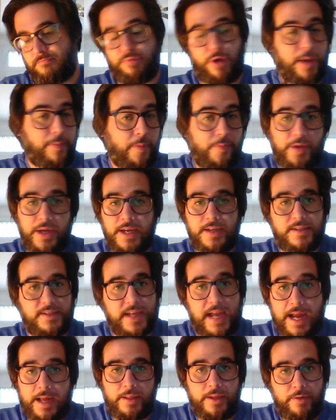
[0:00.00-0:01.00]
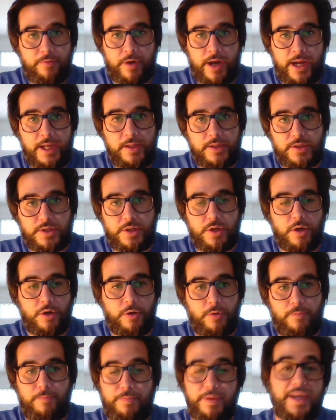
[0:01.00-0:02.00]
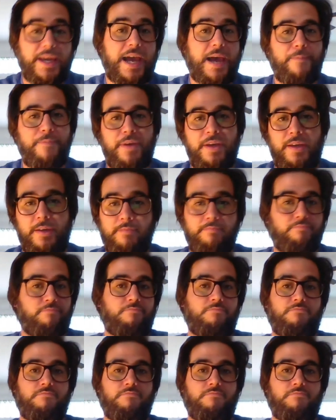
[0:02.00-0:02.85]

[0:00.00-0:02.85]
probably exactly right. So be happy